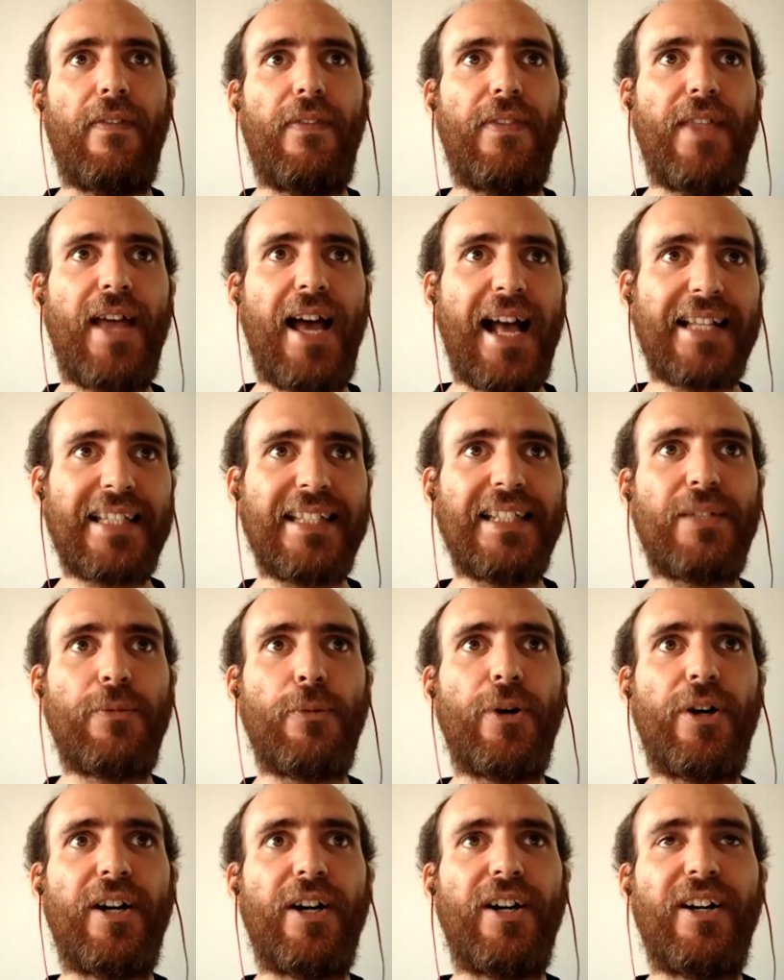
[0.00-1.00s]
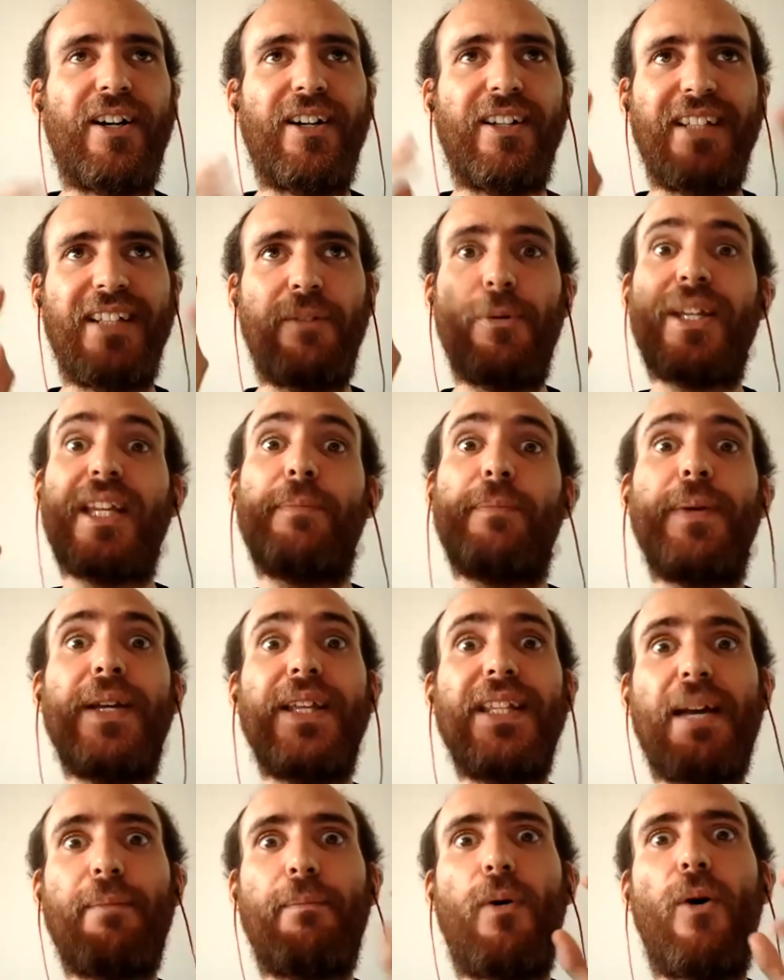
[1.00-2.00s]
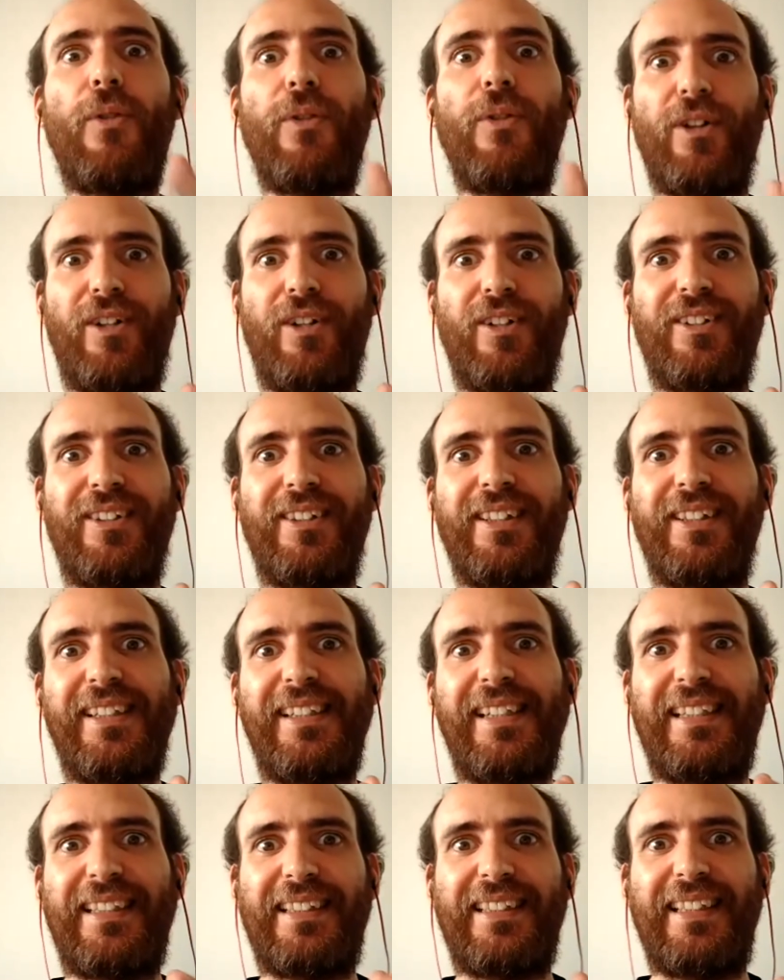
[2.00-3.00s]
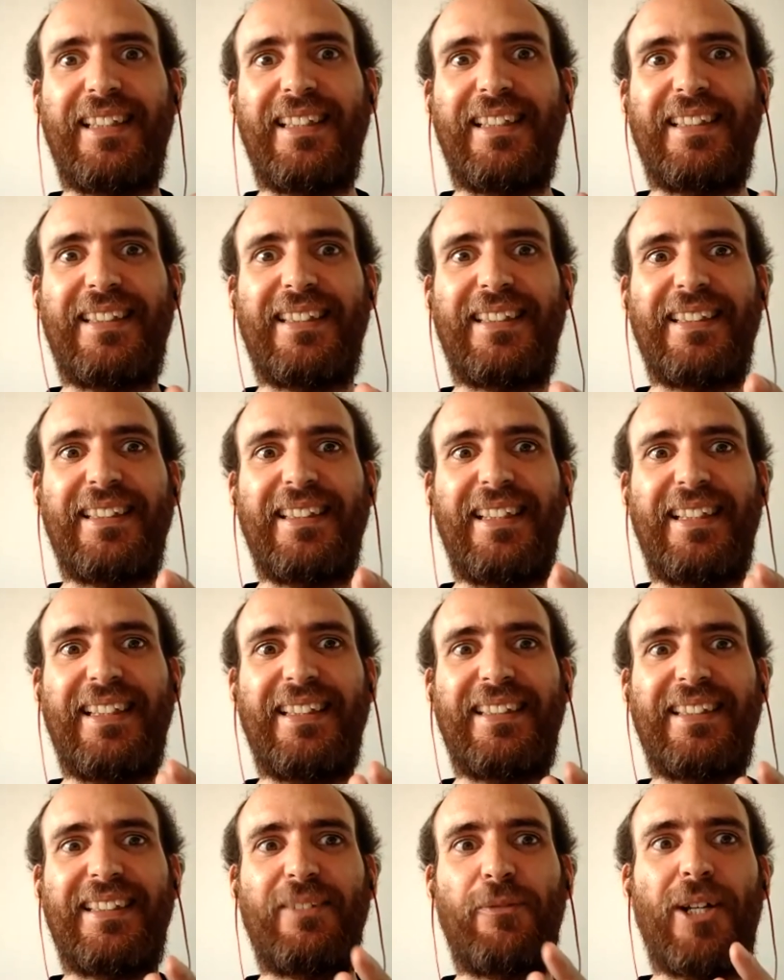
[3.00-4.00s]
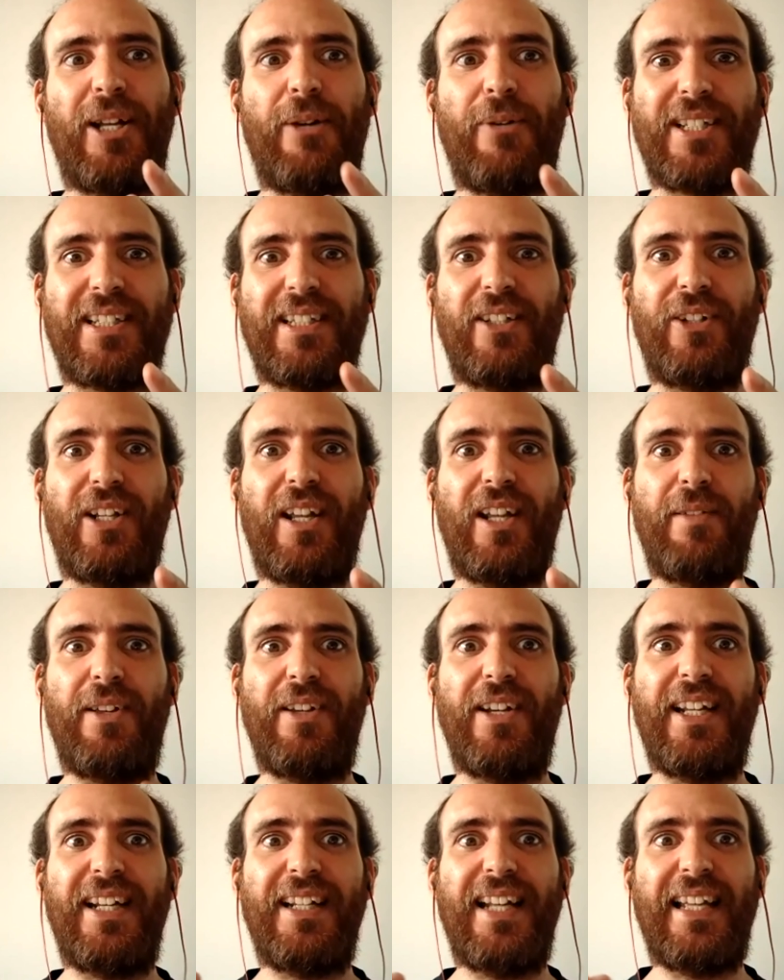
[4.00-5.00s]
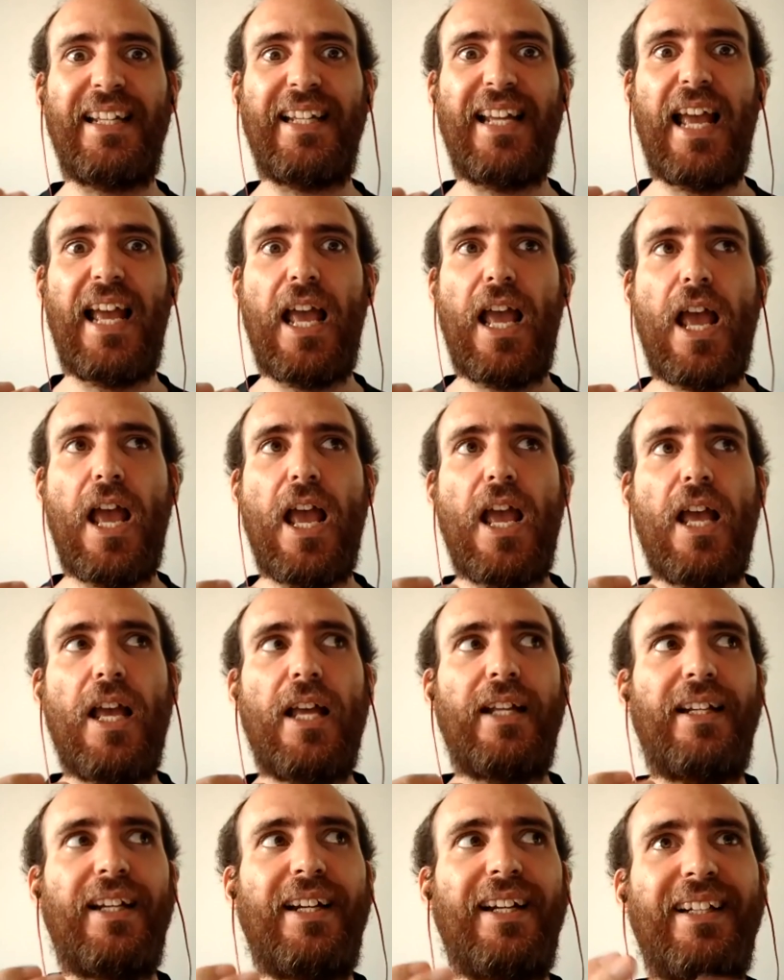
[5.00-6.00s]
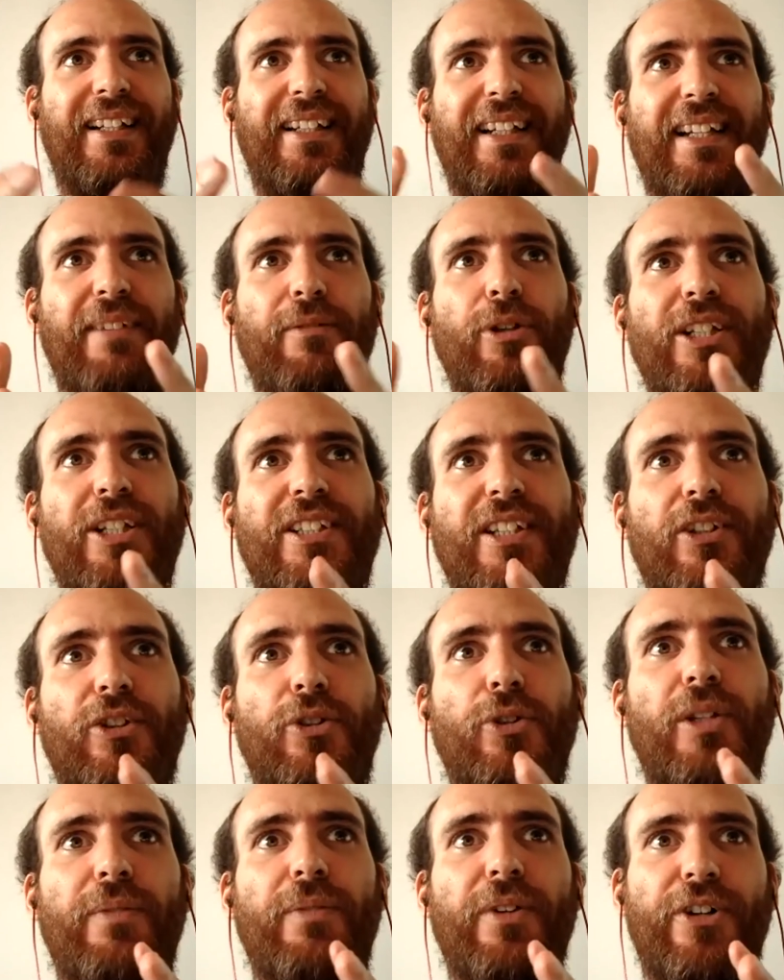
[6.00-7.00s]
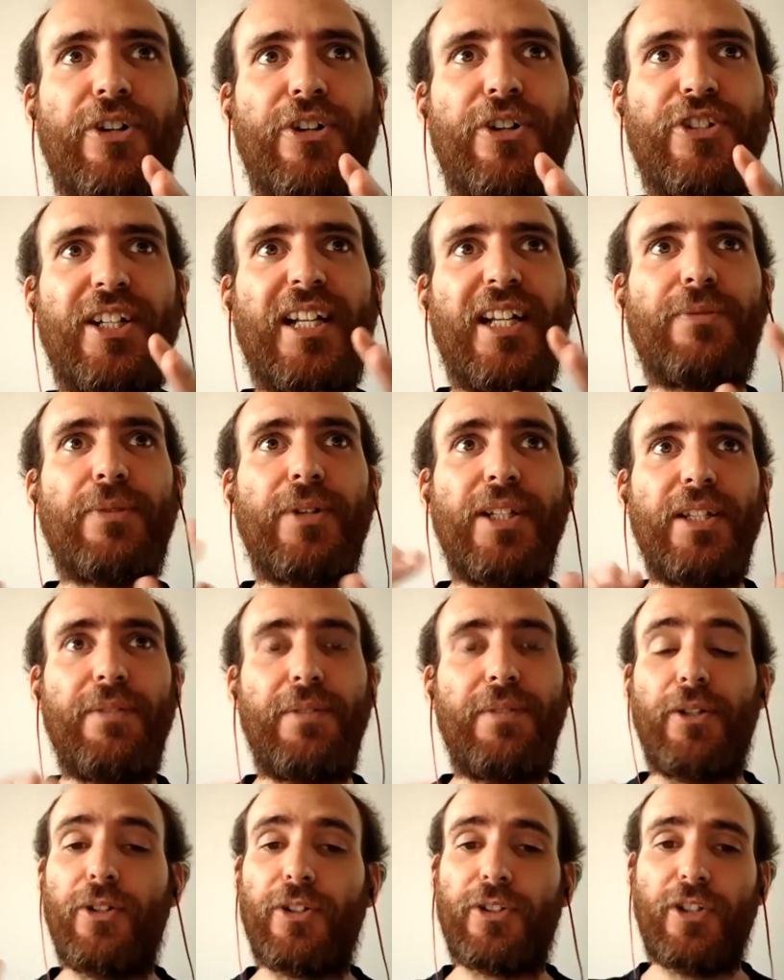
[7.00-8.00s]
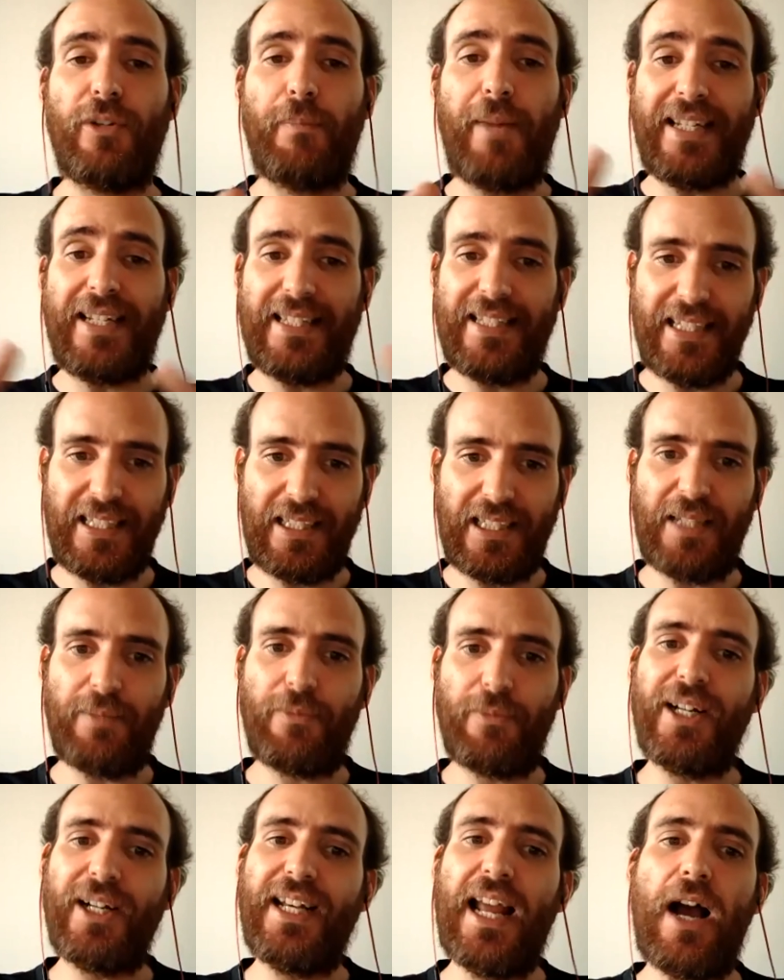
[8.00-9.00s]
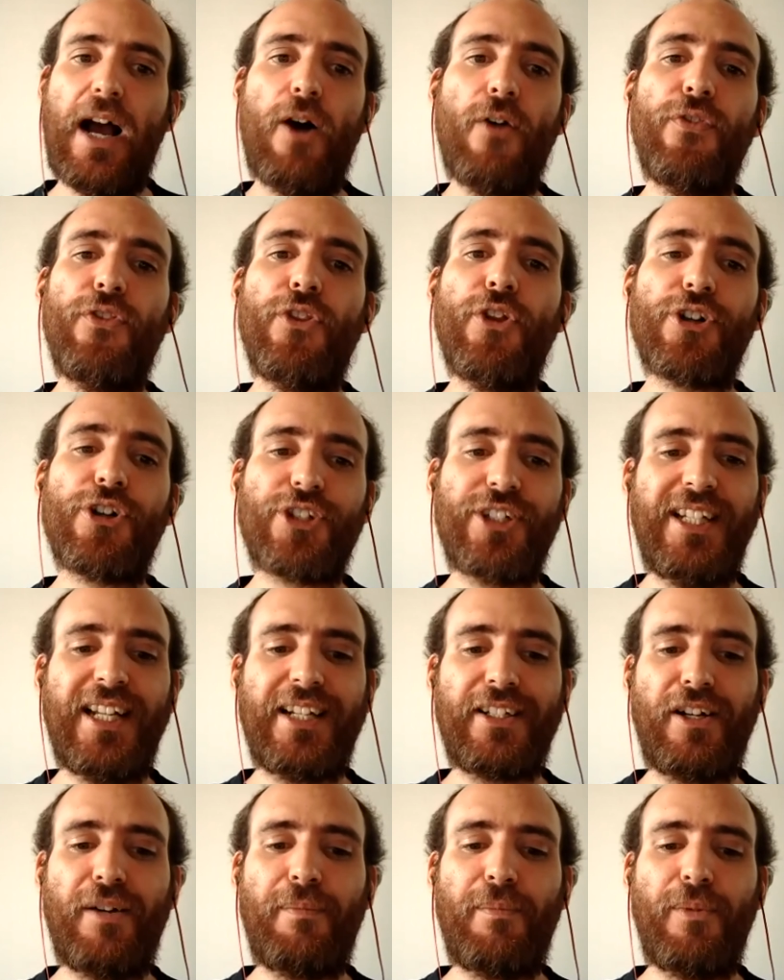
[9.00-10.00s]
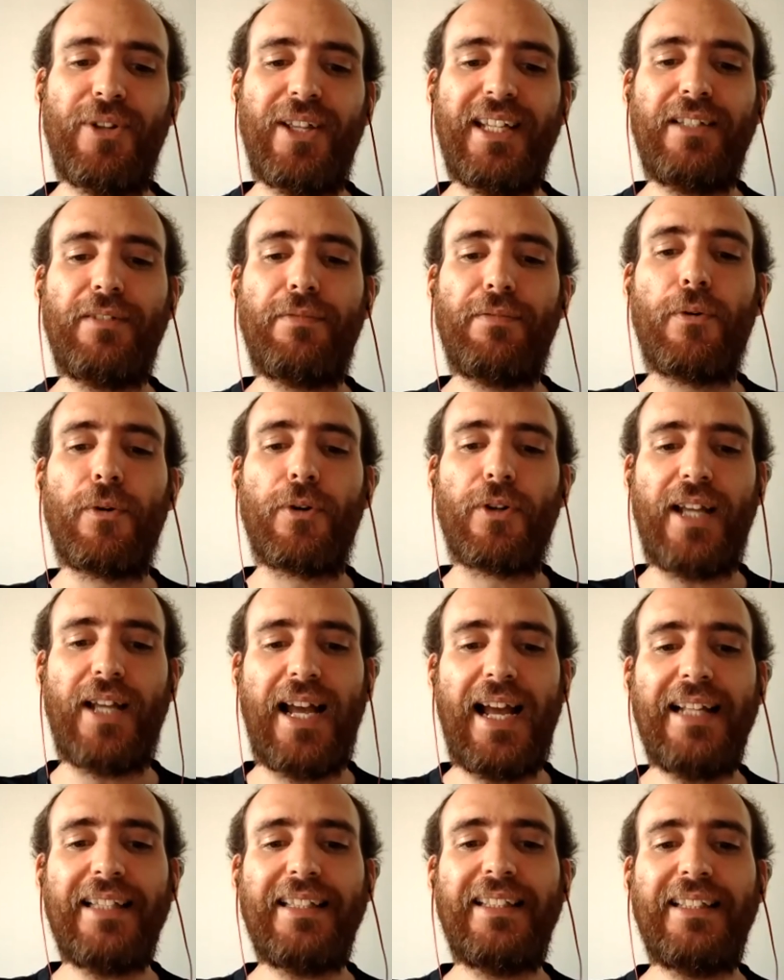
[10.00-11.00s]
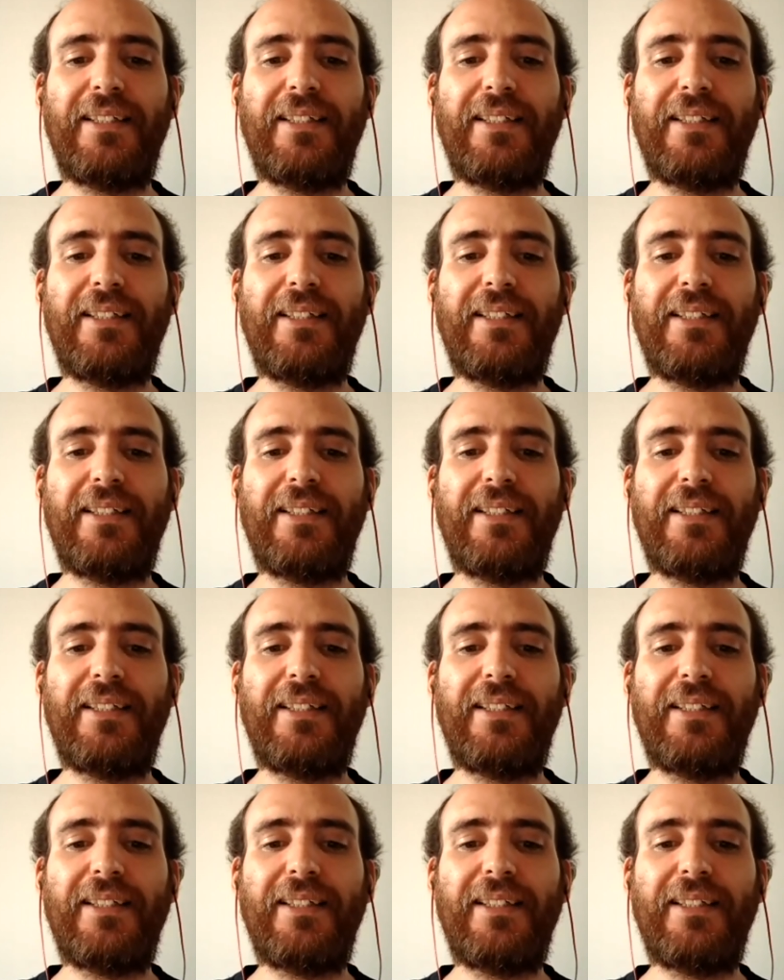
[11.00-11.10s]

that is where the Wikipedia model is is is what I was talking at the beginning. Like uh, it will start to diverge and that's very difficult. So my system right now doesn't accommodate for that